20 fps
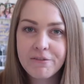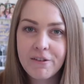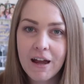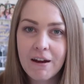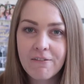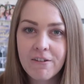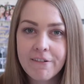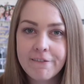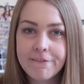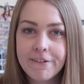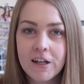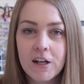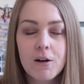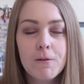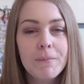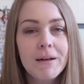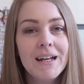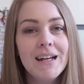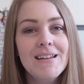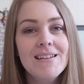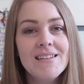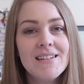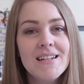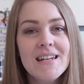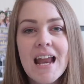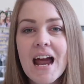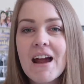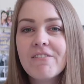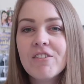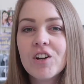favourite film. It is
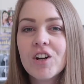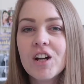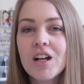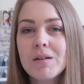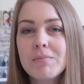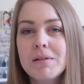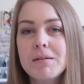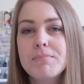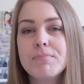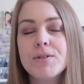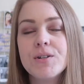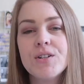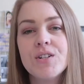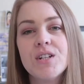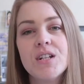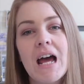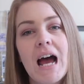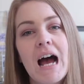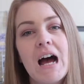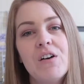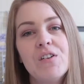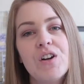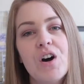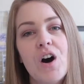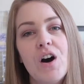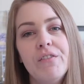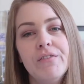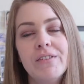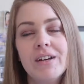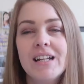never going to be pushed down
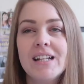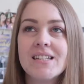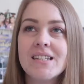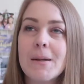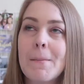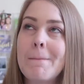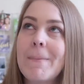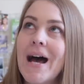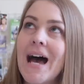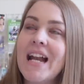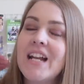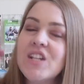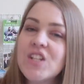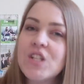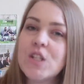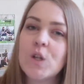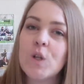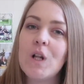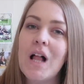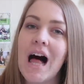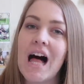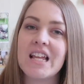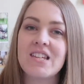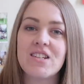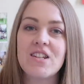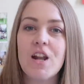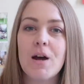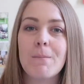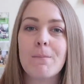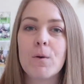off its pedestal
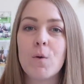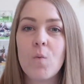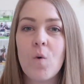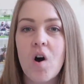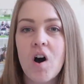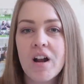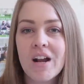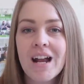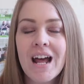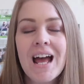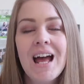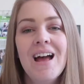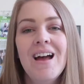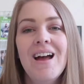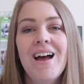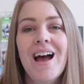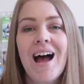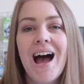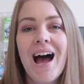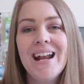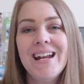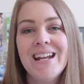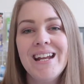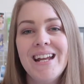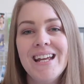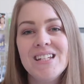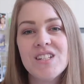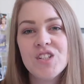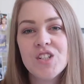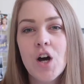as number one and
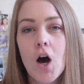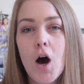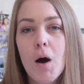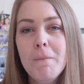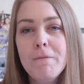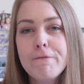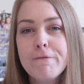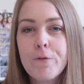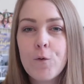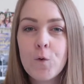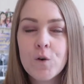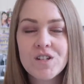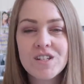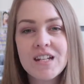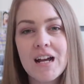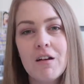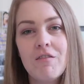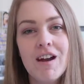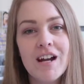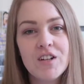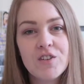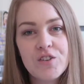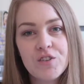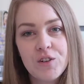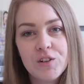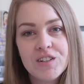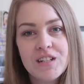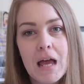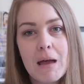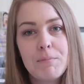it is Tom Ford's
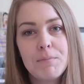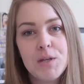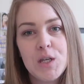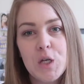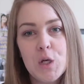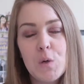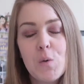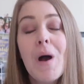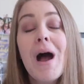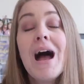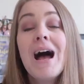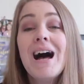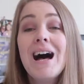directorial debut,